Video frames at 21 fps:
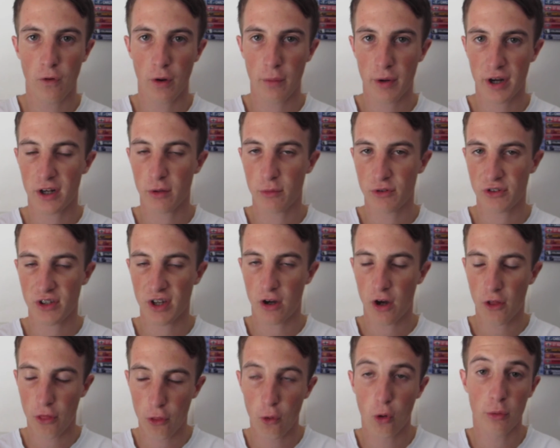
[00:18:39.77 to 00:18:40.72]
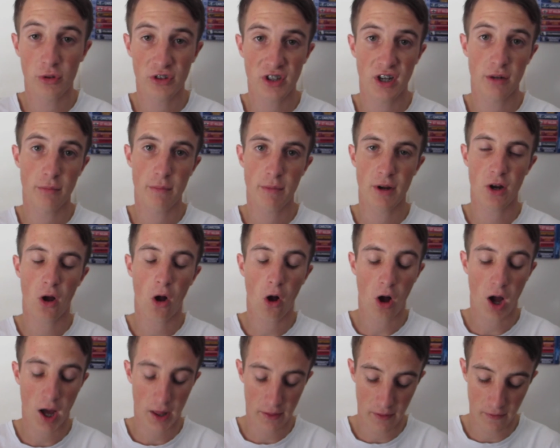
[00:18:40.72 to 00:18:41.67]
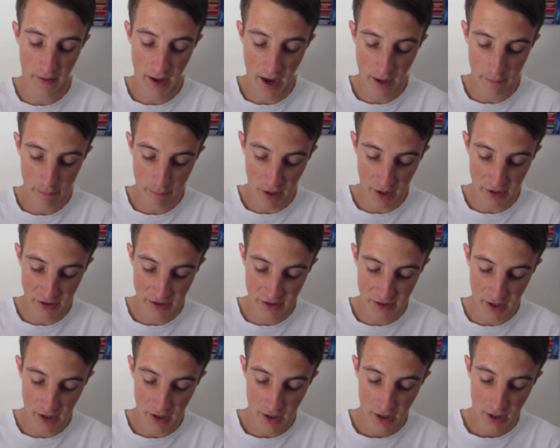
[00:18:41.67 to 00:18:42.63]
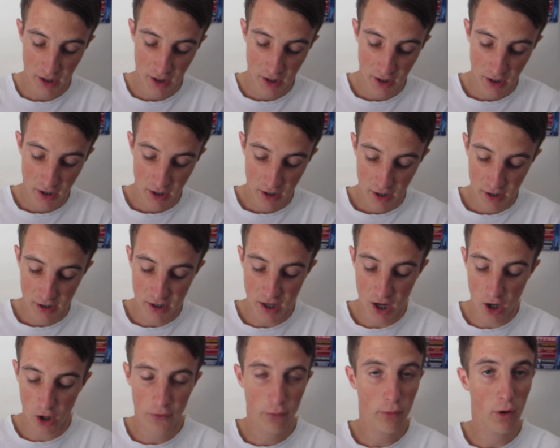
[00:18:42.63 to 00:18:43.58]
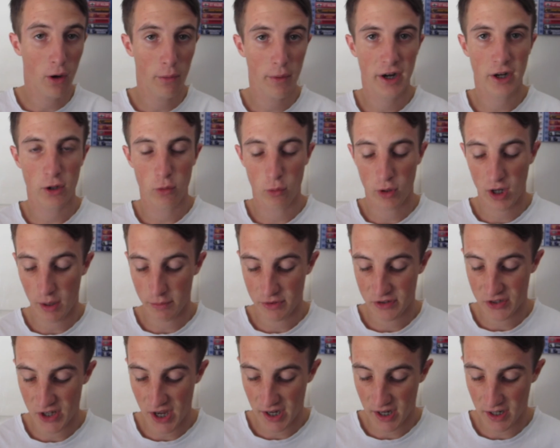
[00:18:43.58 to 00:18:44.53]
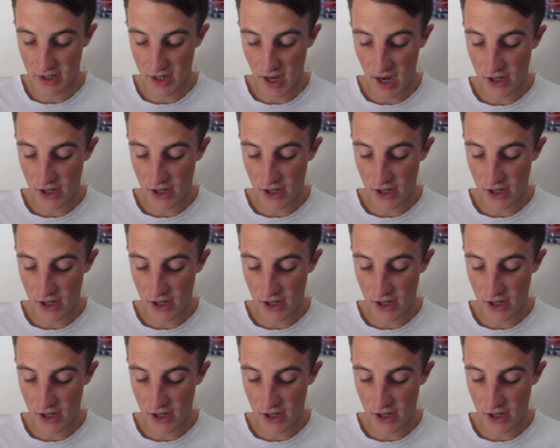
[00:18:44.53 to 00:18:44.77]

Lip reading: I reckon I thought it was going to be a bit higher than that, but yeah, I reckon it will come second.